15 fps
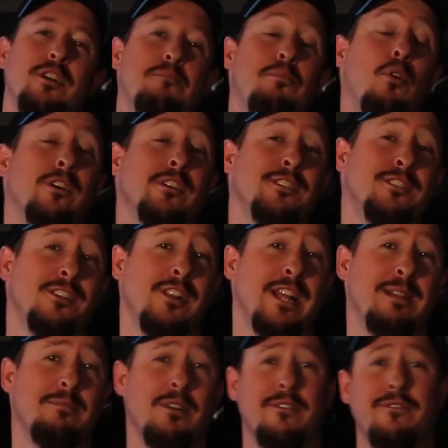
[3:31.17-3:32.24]
important
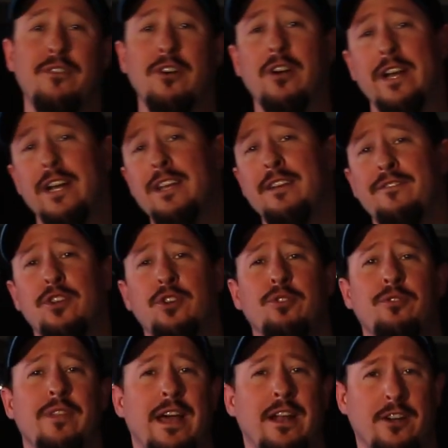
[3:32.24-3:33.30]
disclaimer for any of
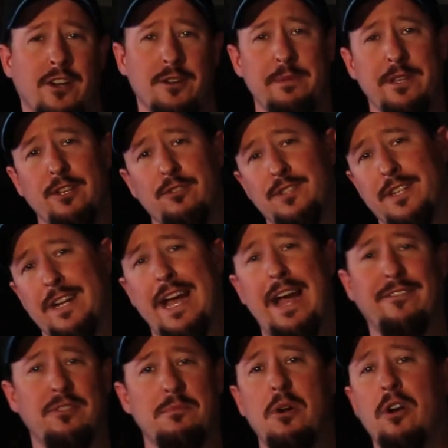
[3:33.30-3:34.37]
you that are going to be using
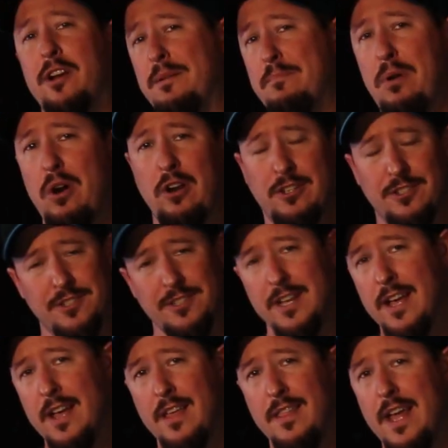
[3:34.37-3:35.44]
aftermarket parts.
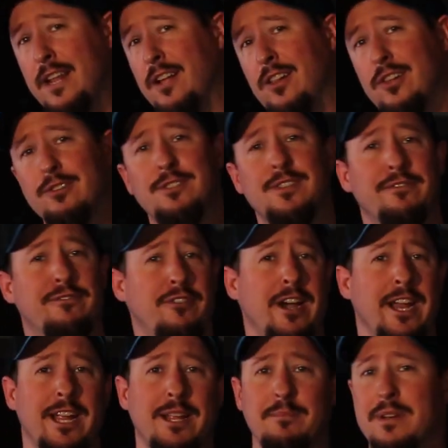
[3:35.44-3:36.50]
That includes a
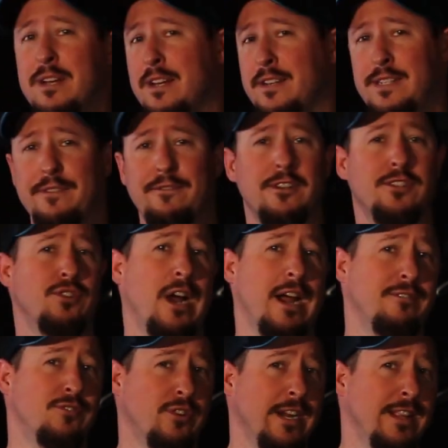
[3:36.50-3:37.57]
frame, different
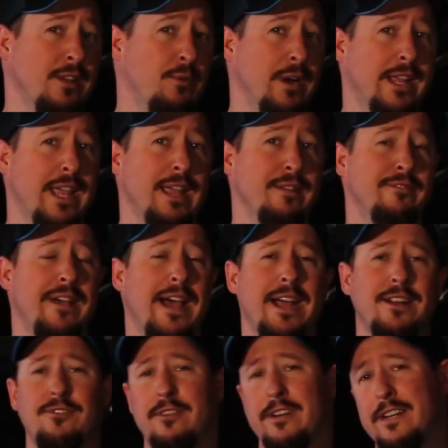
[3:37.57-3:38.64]
drivetrain than what came
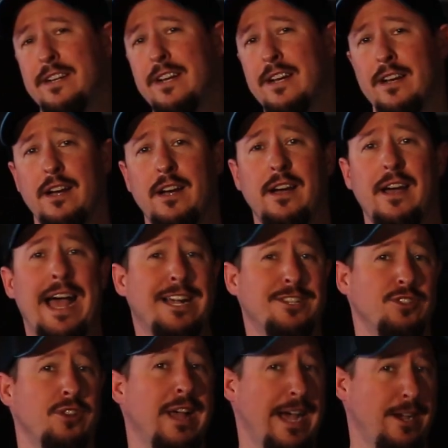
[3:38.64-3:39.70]
factory,
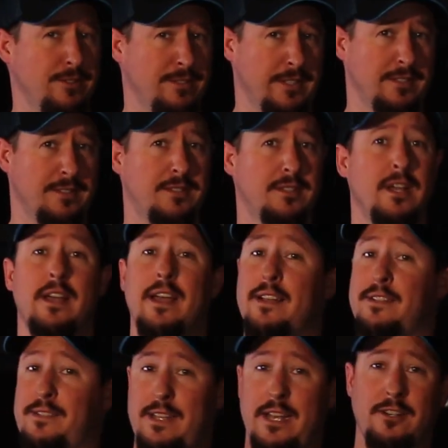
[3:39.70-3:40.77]
axle housings,
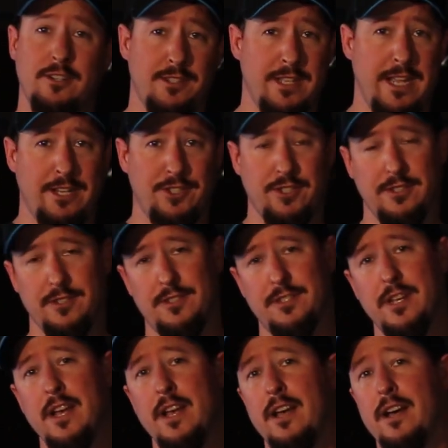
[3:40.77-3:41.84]
center
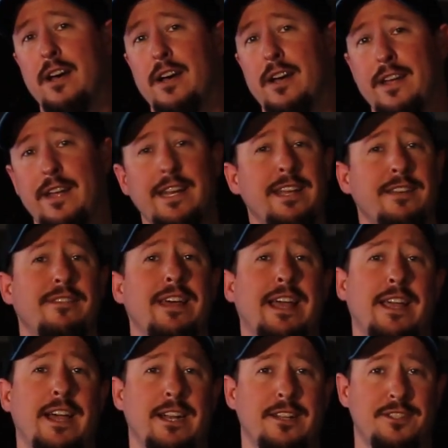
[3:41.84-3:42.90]
sections. Any of
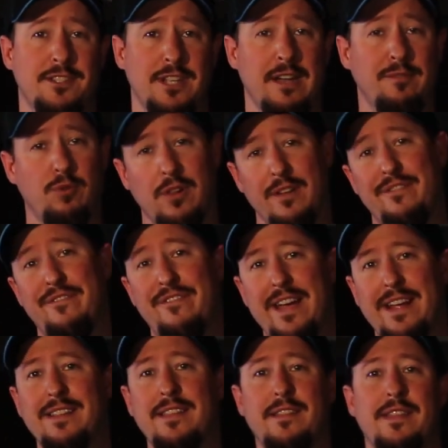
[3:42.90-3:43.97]
that kind of stuff will
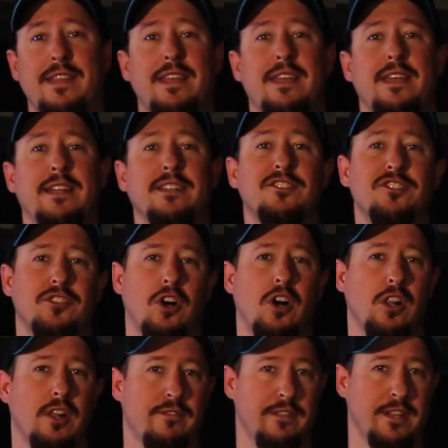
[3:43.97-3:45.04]
affect the
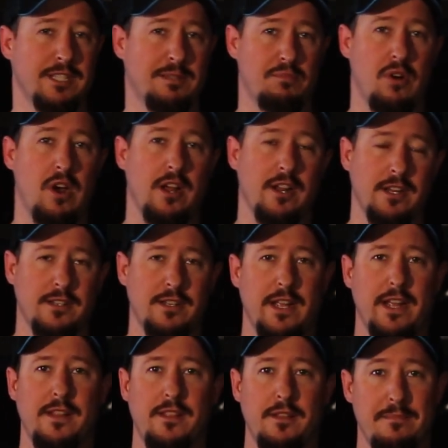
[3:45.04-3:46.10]
install of this product
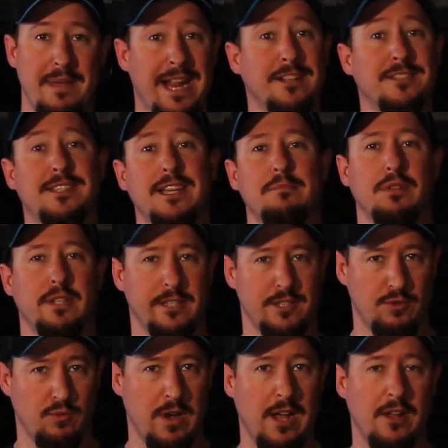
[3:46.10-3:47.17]
and the main assembly
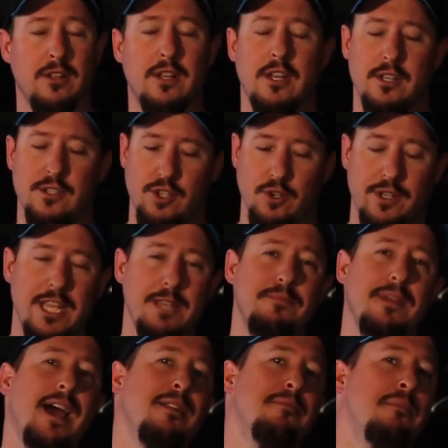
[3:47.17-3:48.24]
as well. So keep
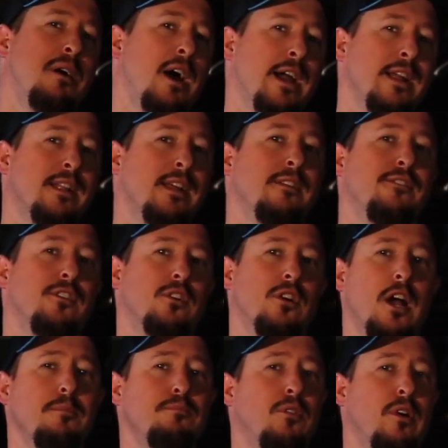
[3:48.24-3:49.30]
that in mind, that if you're
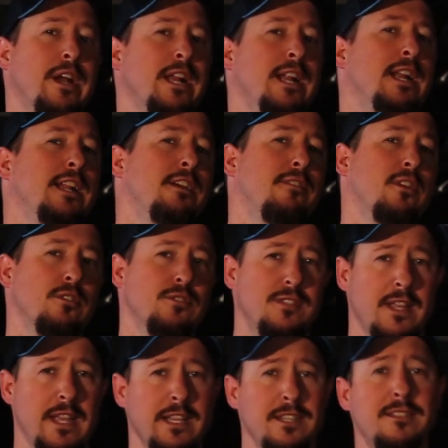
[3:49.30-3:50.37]
upgrading any of those
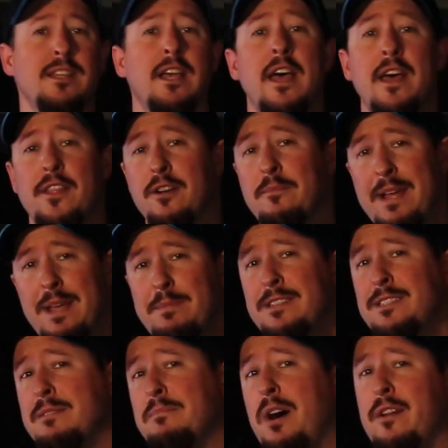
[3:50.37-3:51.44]
things, there may be
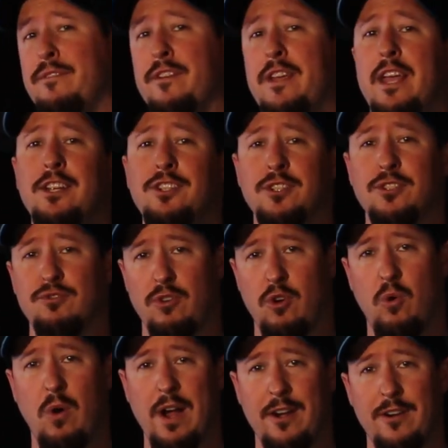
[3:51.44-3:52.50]
some modifications
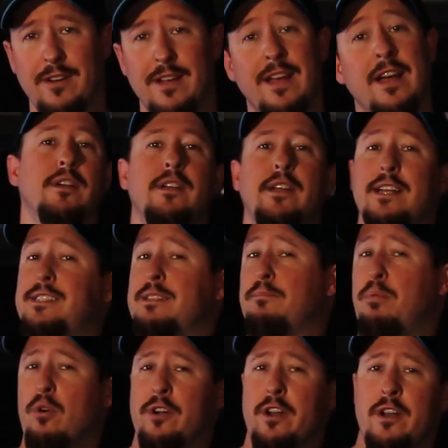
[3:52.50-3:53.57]
required. It's
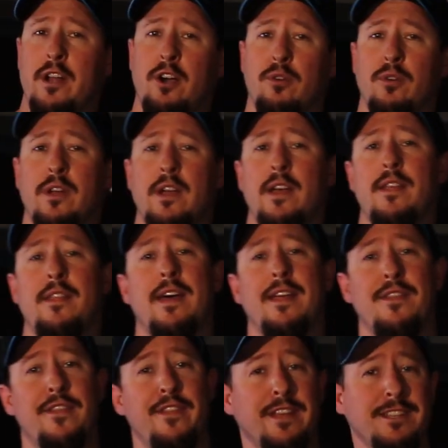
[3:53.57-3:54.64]
important to note
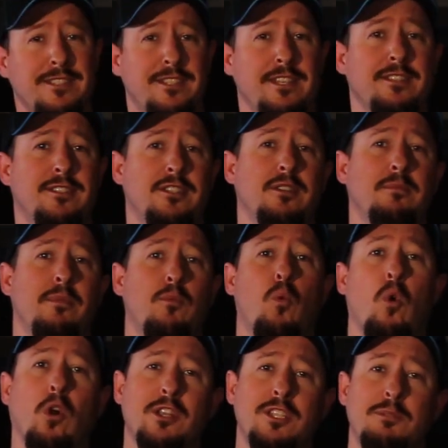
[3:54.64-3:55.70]
that this system
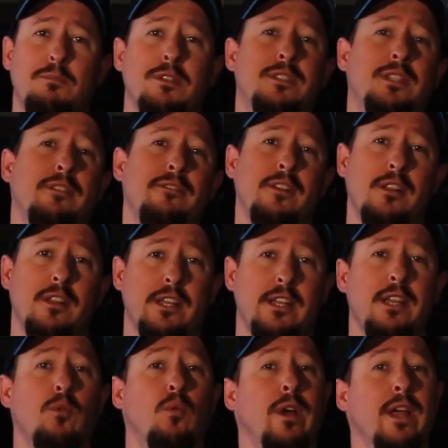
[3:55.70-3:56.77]
works
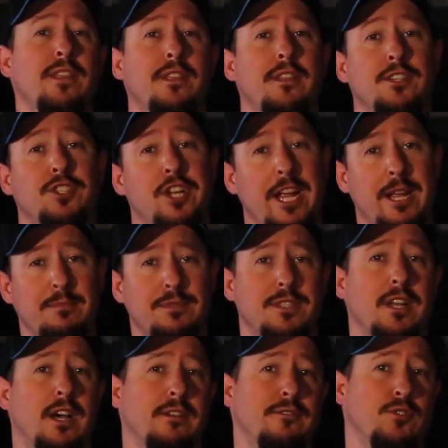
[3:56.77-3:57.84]
specifically with the James
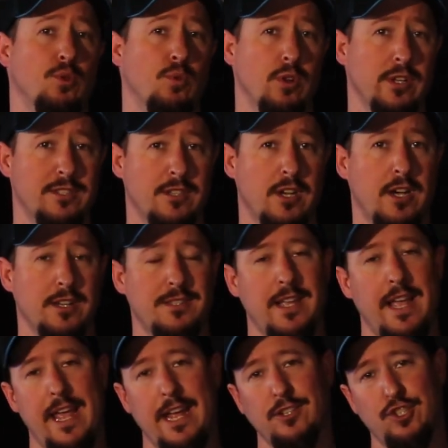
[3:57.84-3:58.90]
Duff dual
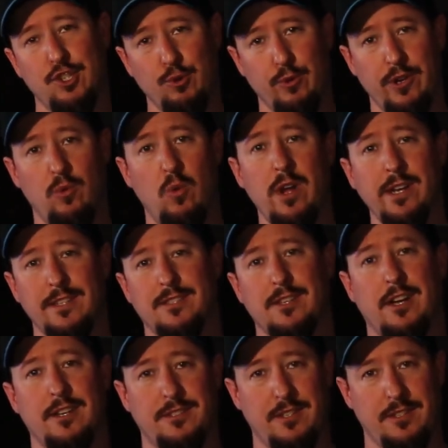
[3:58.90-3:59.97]
exhaust and 2-in-1 exhaust